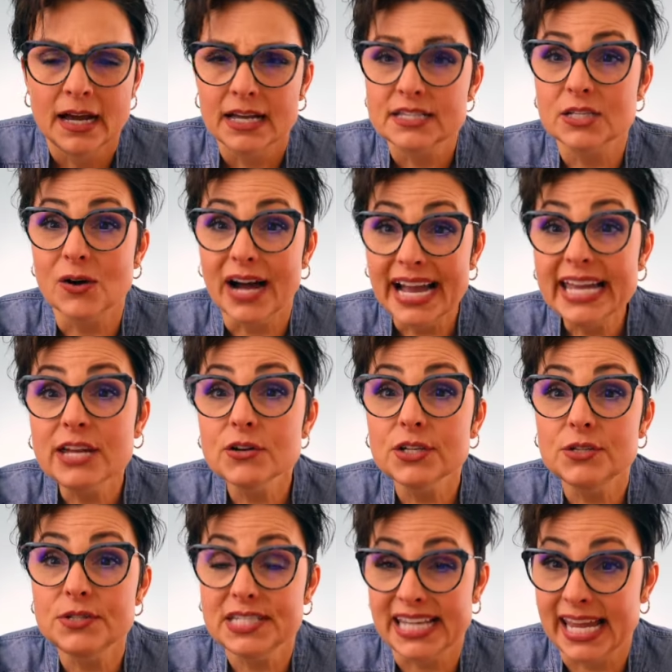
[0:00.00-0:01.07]
So I hear
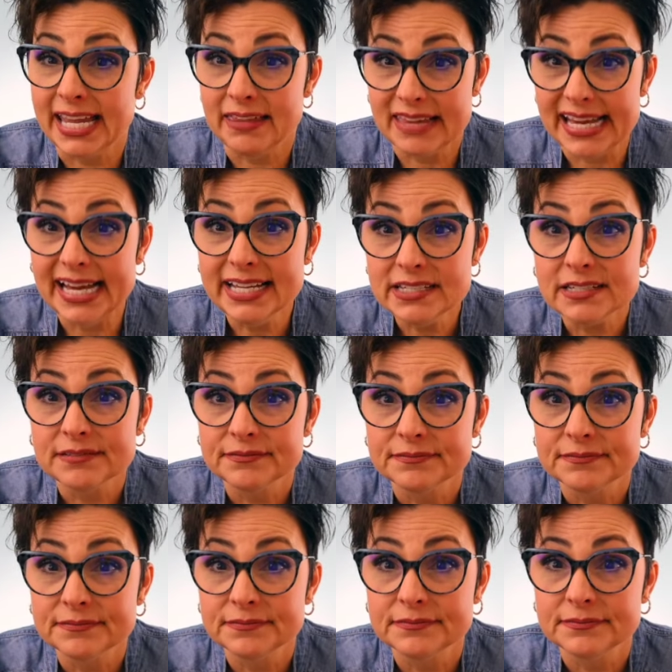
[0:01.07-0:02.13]
you saying that,
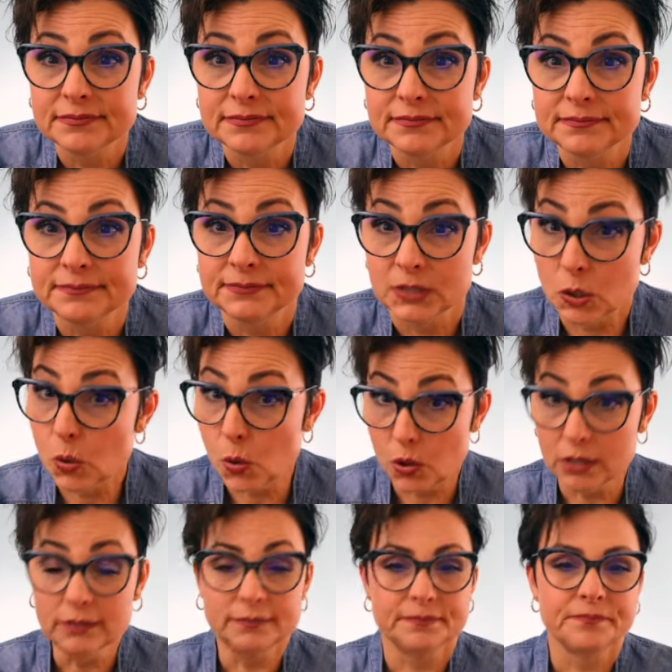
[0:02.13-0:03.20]

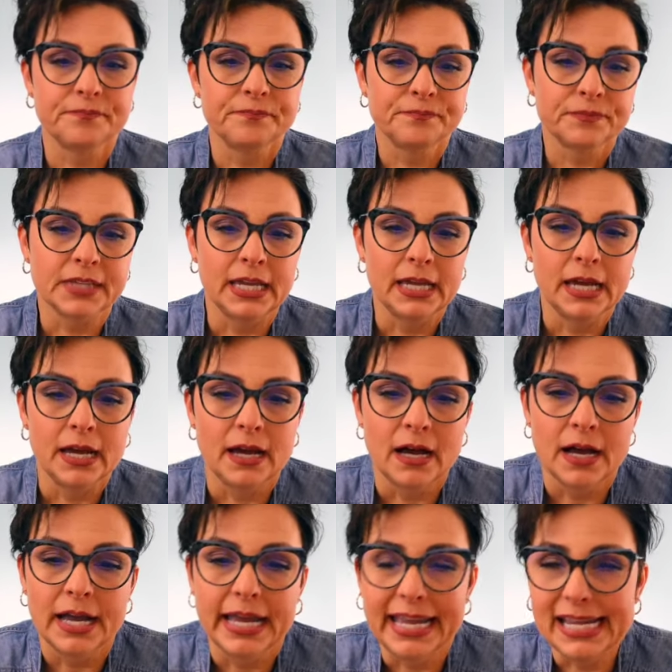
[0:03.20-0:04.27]
or
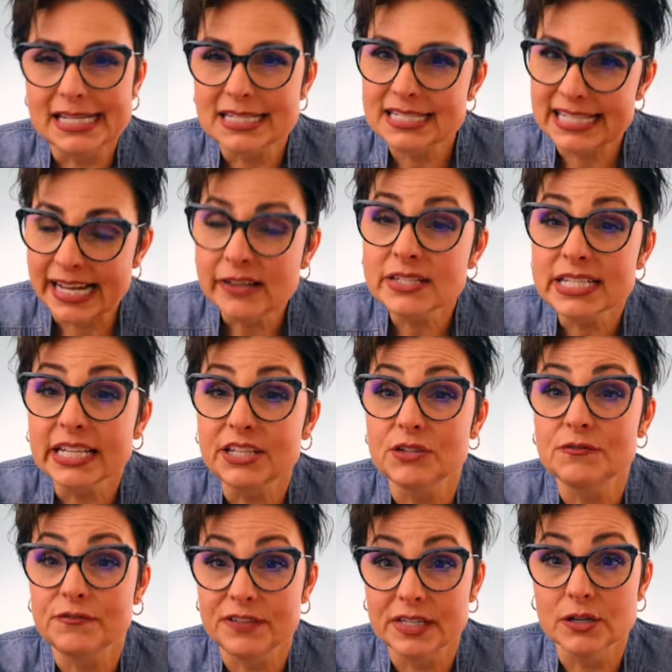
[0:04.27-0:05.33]
it sounds like
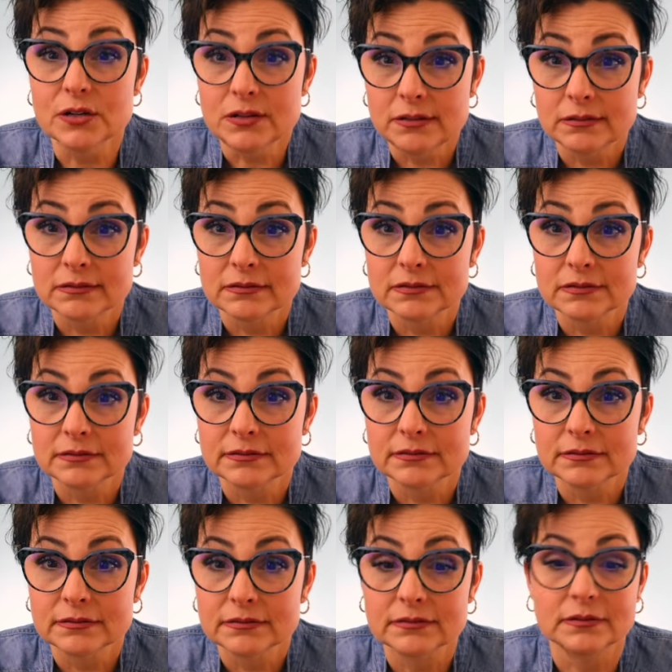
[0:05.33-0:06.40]
you feel,
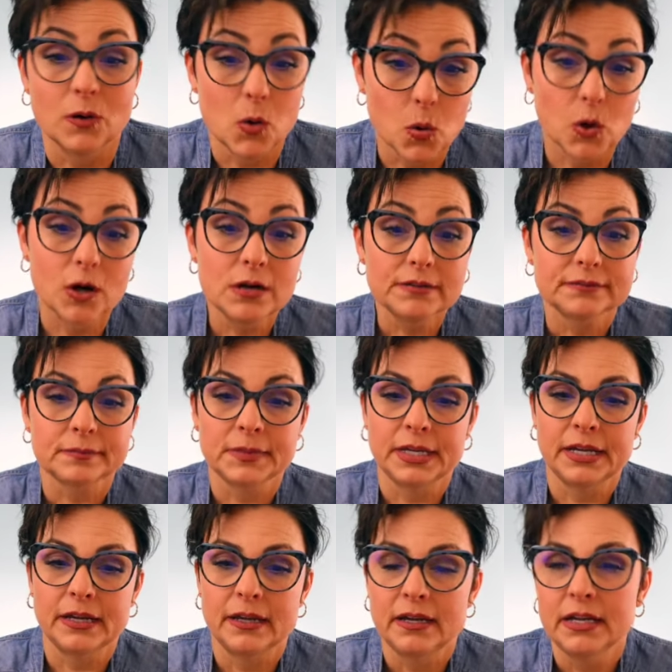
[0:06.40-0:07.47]
or
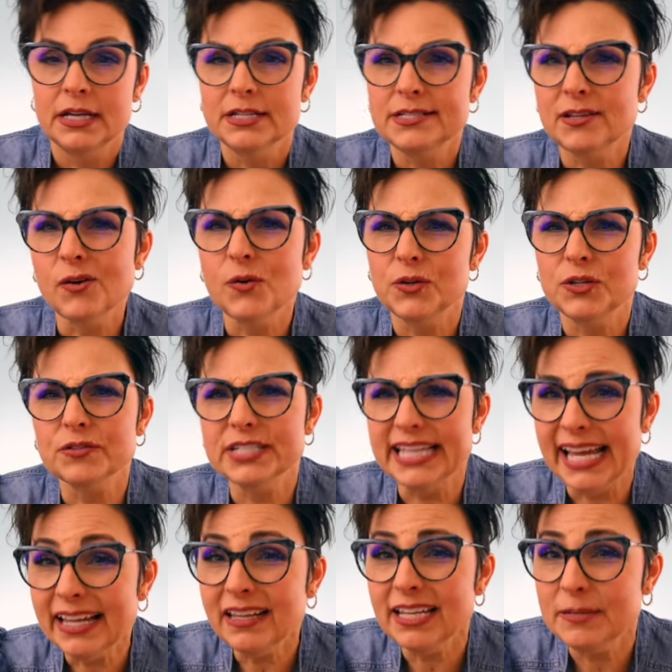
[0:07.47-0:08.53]
so you're
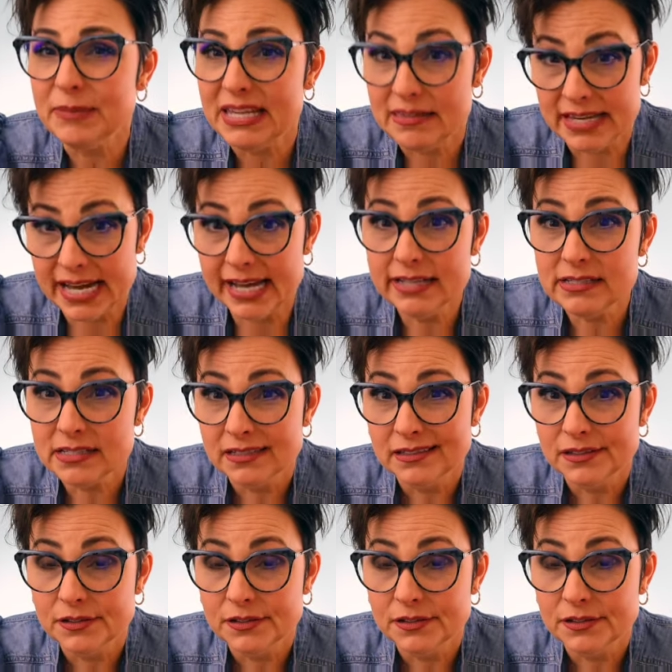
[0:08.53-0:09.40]
telling me that,